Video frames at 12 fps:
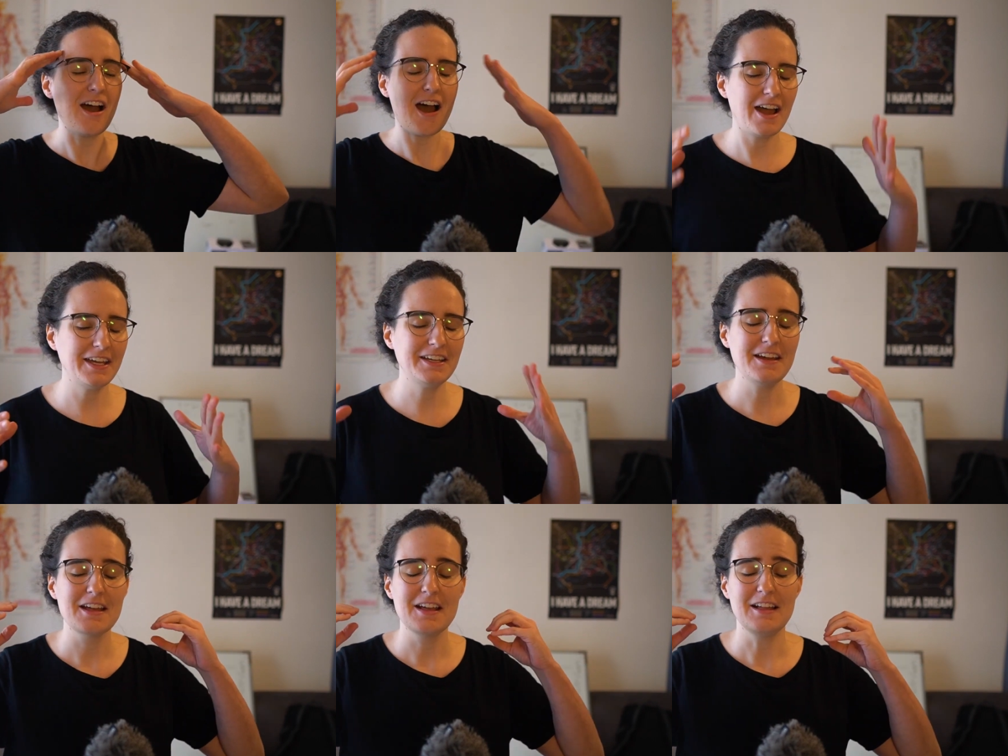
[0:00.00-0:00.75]

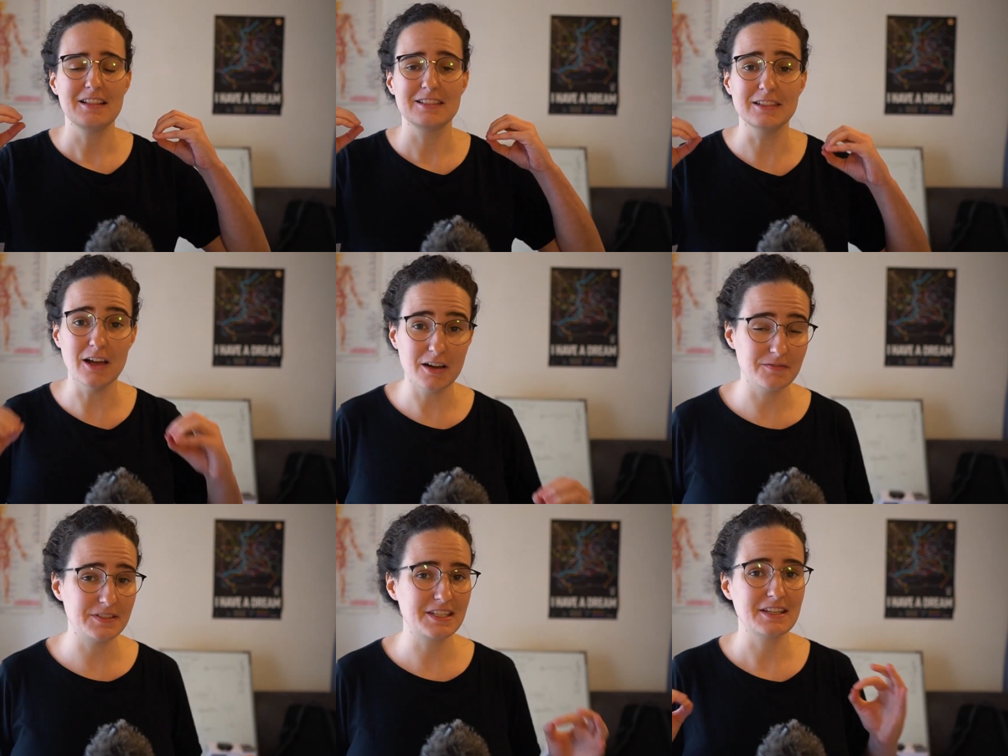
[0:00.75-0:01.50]
I
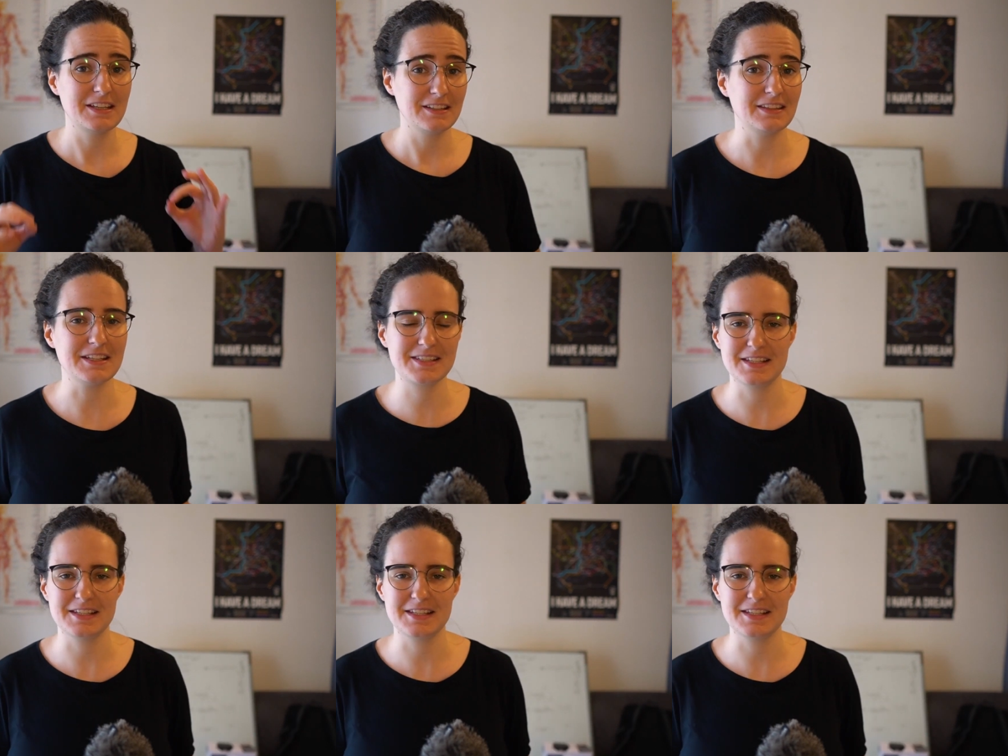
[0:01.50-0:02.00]
loved this